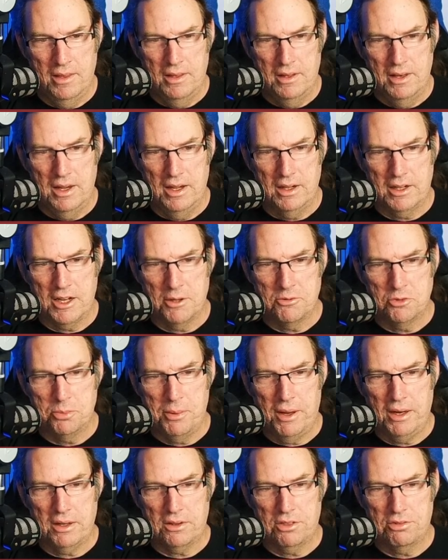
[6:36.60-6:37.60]
And it comes
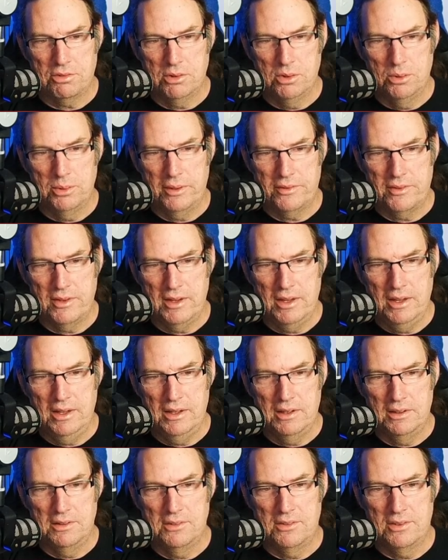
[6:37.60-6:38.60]
back through at the
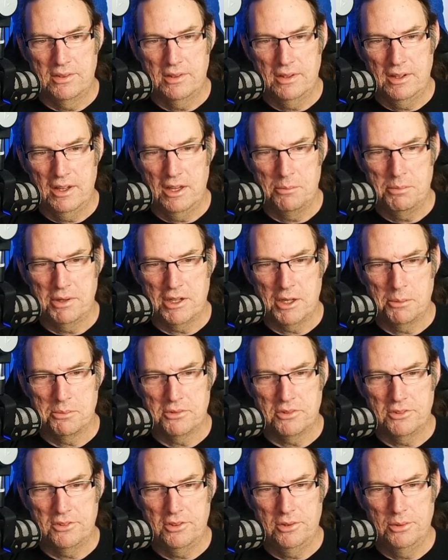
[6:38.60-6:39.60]
end, it
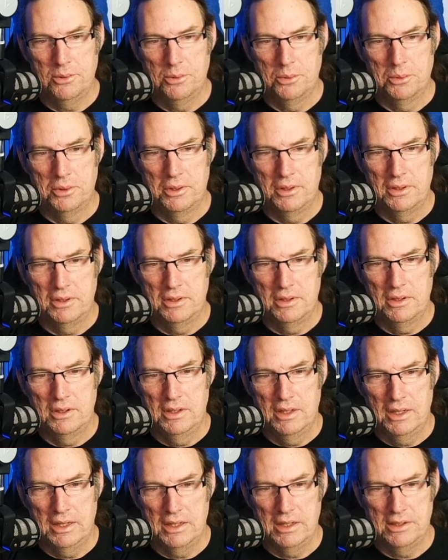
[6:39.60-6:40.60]
becomes 2,
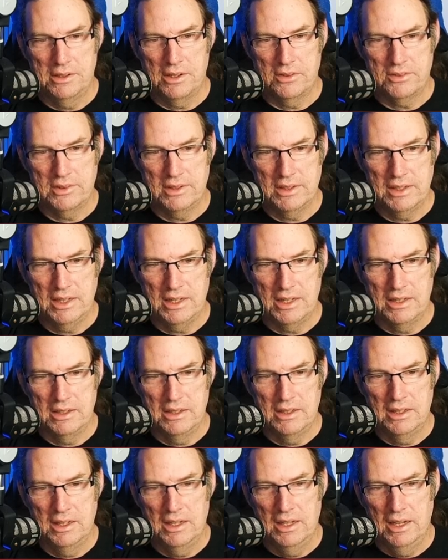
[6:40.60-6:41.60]
and it does it again.